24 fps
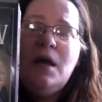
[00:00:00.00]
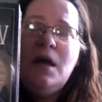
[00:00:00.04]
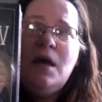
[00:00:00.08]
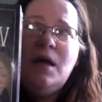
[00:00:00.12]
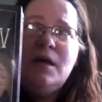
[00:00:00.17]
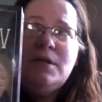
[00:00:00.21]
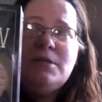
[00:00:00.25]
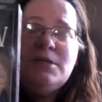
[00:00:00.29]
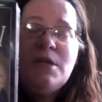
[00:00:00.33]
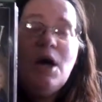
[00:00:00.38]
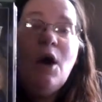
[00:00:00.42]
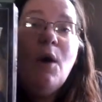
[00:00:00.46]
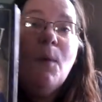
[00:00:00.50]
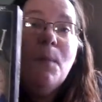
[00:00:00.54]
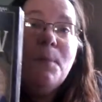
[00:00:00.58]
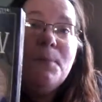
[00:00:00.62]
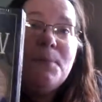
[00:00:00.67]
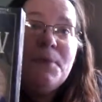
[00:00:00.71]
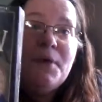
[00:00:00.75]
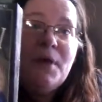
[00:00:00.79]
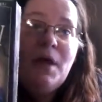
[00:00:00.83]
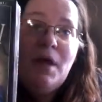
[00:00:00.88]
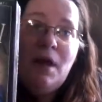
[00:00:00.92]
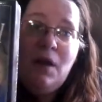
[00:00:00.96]
it's
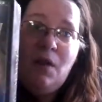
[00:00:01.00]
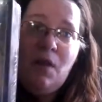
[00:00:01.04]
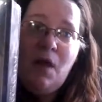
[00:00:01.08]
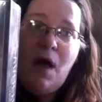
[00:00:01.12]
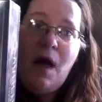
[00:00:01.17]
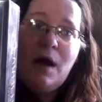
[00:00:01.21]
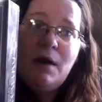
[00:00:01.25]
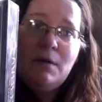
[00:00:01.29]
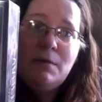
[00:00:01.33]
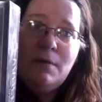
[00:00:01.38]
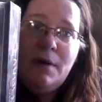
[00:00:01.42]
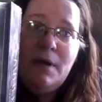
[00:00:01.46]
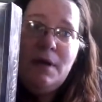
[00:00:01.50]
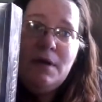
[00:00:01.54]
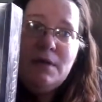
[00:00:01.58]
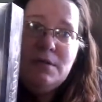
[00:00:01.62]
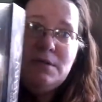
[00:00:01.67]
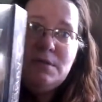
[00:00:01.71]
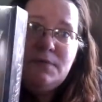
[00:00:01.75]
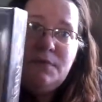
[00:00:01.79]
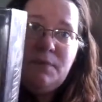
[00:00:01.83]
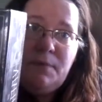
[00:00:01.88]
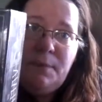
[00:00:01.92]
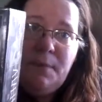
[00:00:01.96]
helped in a lot of
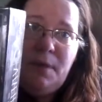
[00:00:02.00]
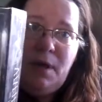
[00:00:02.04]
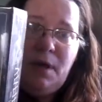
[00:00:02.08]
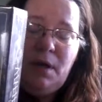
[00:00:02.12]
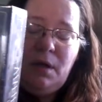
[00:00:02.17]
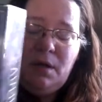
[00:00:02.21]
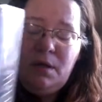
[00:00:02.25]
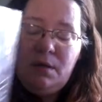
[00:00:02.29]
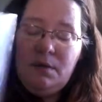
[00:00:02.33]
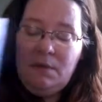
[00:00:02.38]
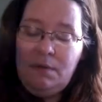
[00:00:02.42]
ways for me.